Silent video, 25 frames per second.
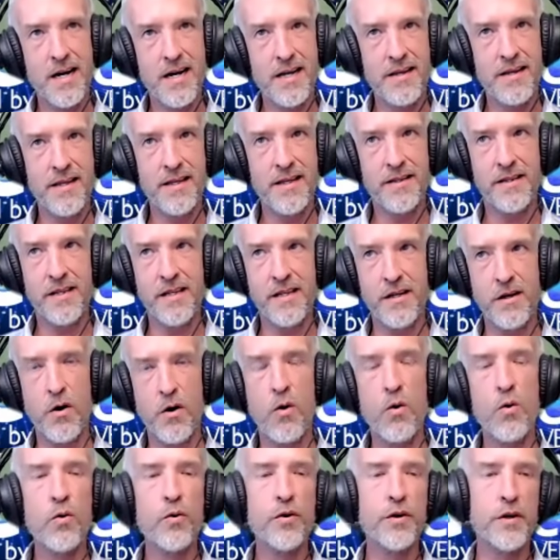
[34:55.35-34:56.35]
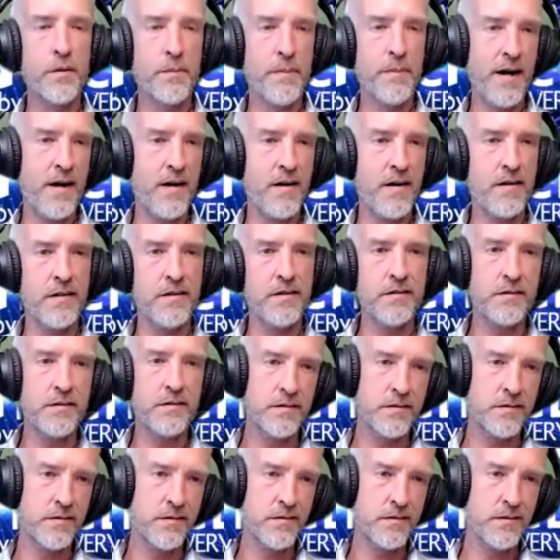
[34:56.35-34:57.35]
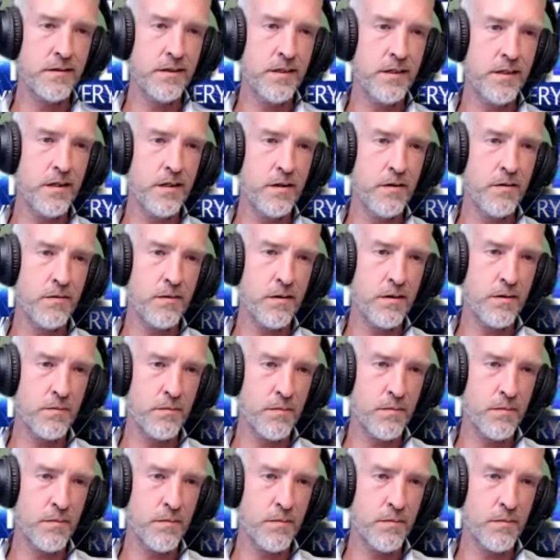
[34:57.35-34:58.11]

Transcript: think the older parents, you know,